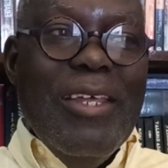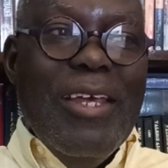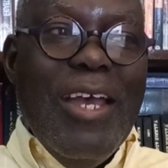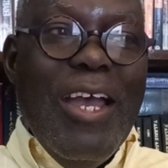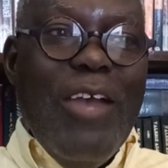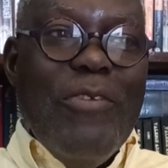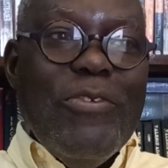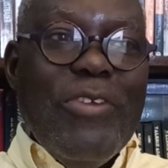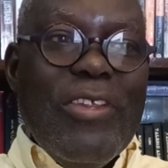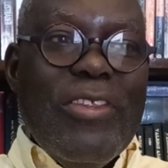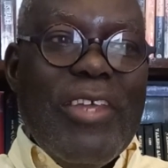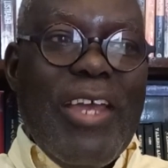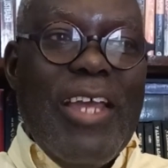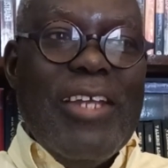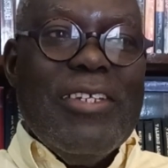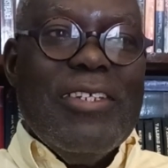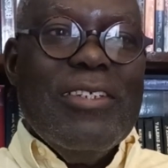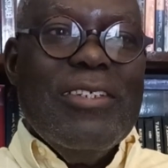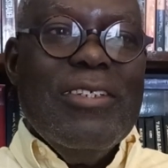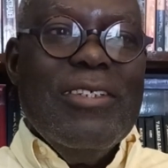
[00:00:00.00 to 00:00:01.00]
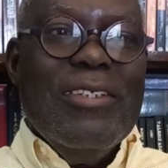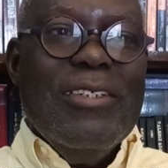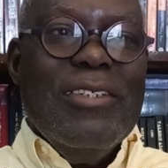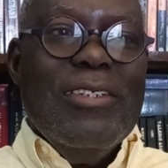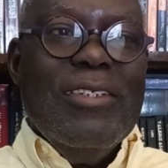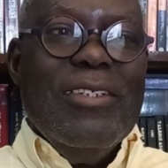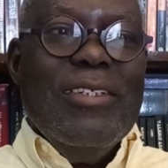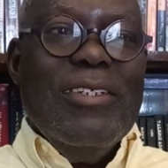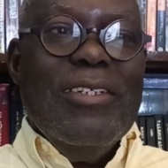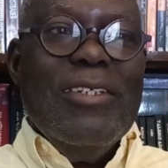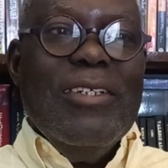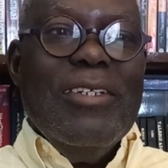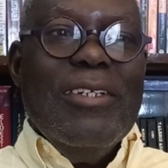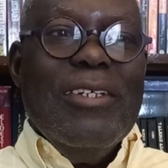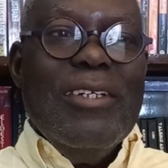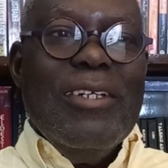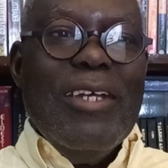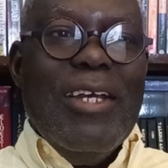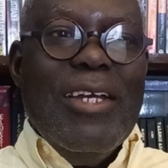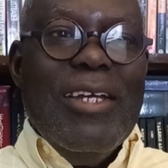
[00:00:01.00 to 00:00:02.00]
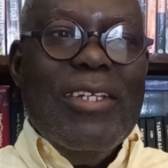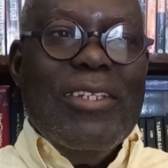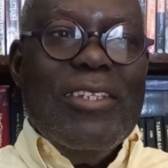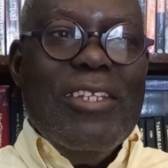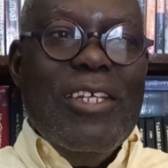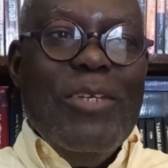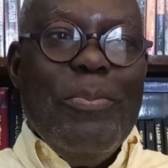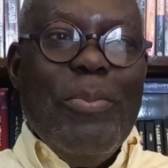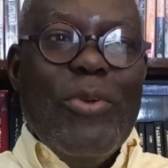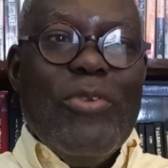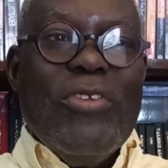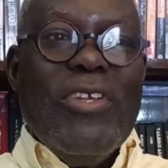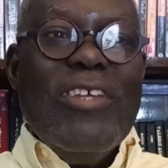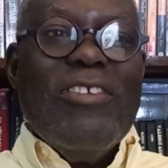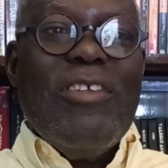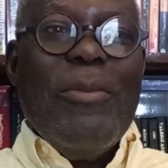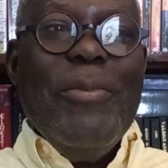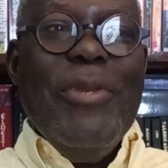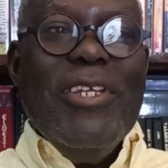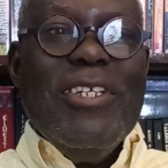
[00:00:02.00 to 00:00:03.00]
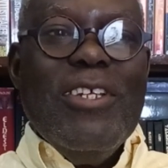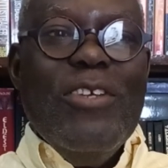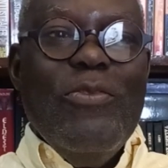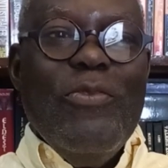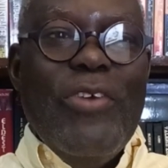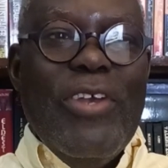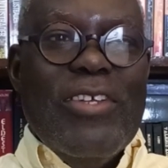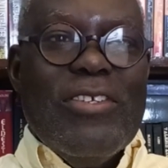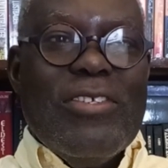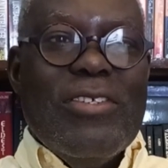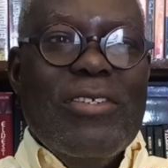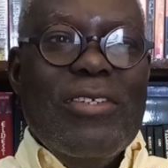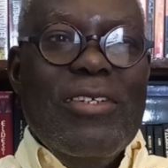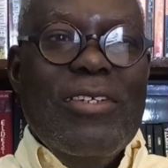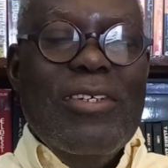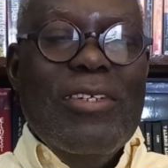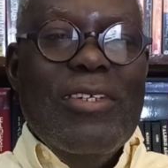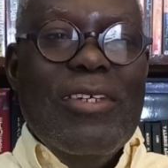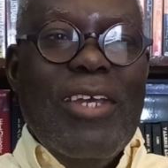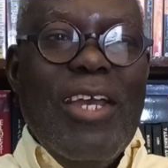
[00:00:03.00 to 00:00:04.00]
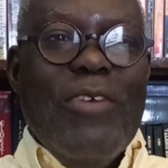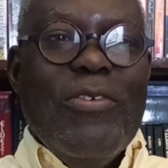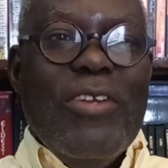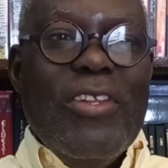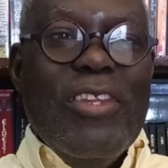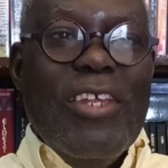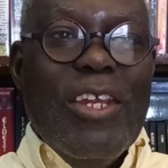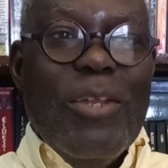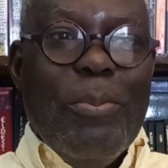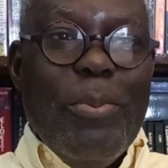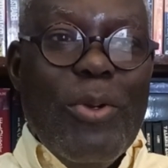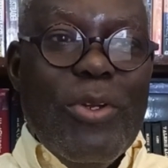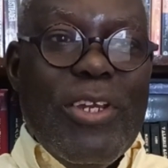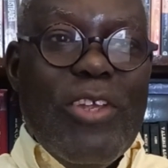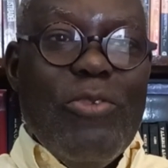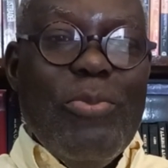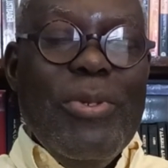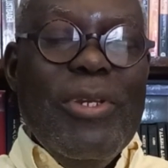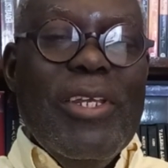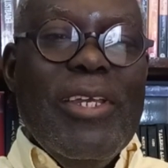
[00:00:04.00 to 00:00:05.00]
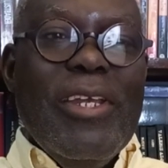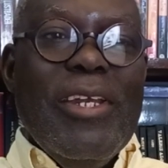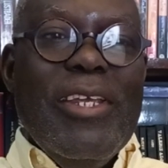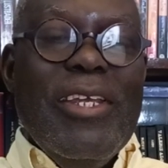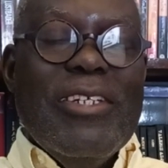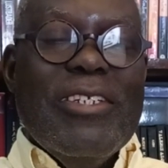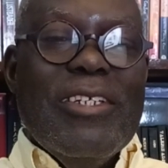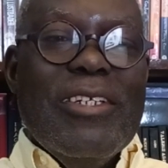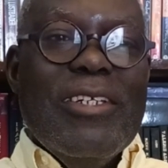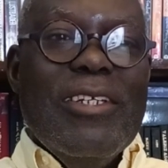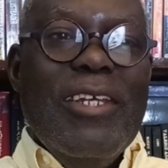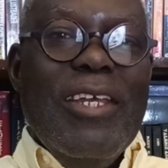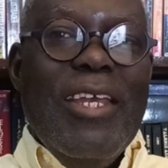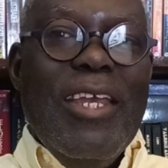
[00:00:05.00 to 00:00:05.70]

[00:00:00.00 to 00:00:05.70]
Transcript: After that, the post-examination phase, after the report has been created,